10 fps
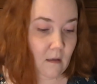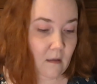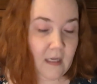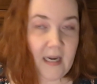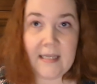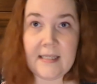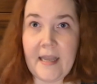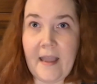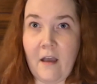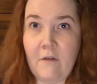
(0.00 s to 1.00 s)
The next I
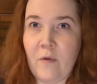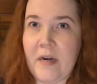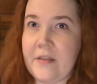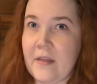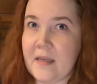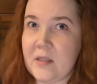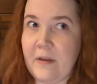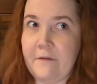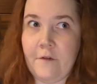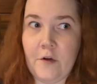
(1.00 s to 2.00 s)
have what I think is
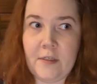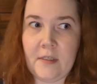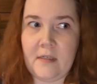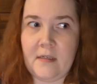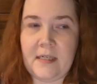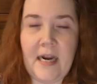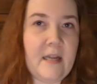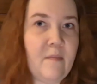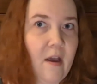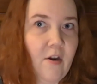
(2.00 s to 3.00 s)
my first
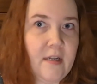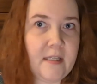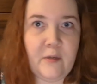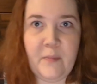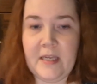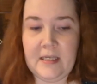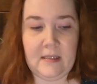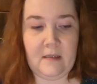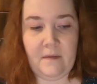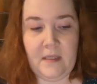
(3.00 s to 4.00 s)
Tiny Modernist
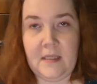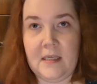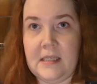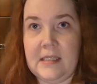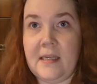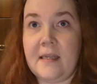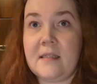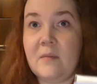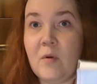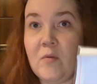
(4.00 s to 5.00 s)
piece.
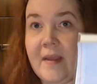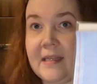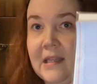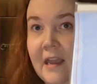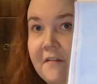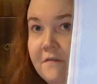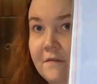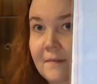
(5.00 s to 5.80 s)
It's a Mermaid Life.